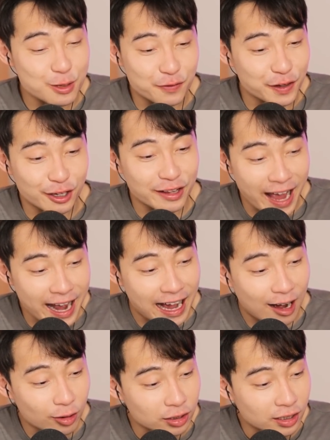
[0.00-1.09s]
to figure that
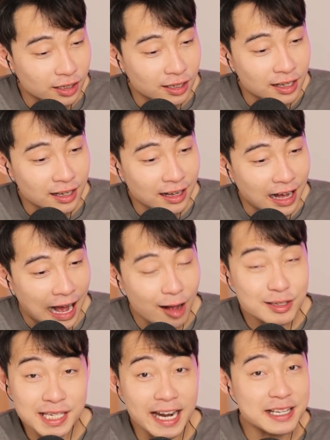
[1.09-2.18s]
out.
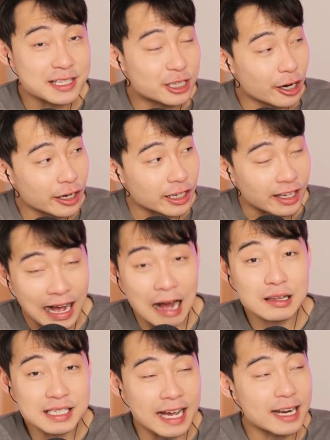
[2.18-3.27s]
Outside is dirty.
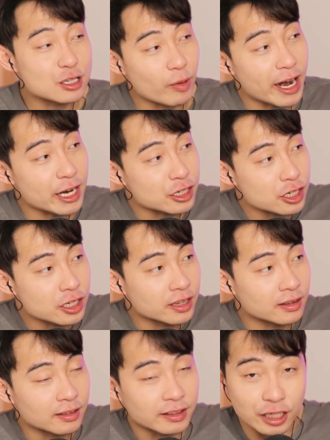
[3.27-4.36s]
Outside is where
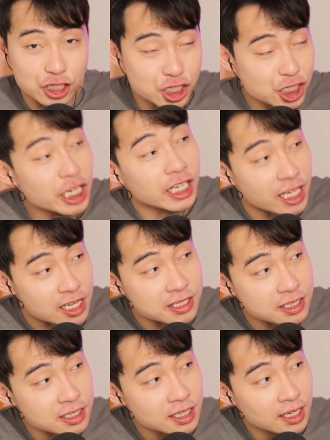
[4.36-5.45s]
the shit
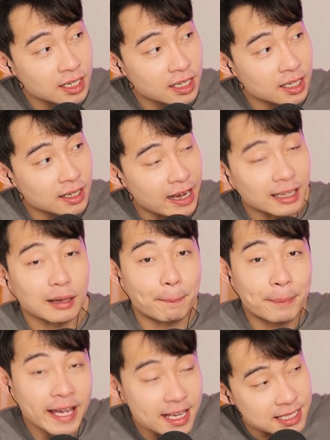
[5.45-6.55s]
is. And the
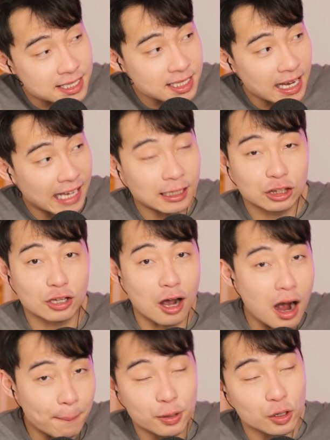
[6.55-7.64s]
piss and the
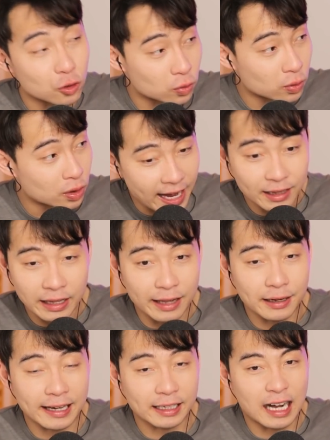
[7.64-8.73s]
dog poo
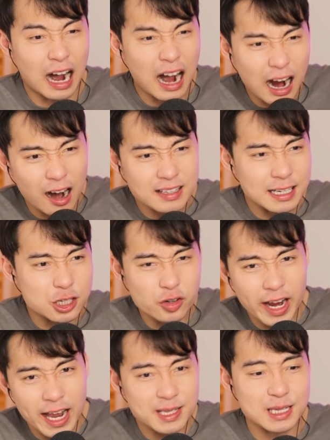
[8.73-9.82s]
and cars and
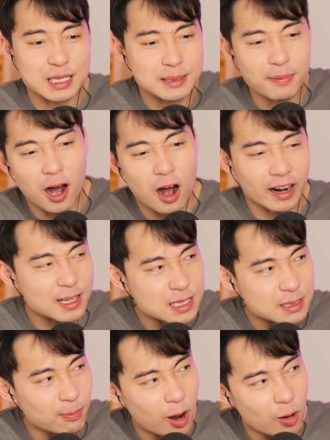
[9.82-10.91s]
trains and smog and
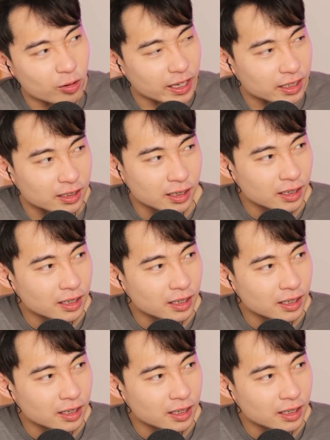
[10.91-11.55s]
smoke and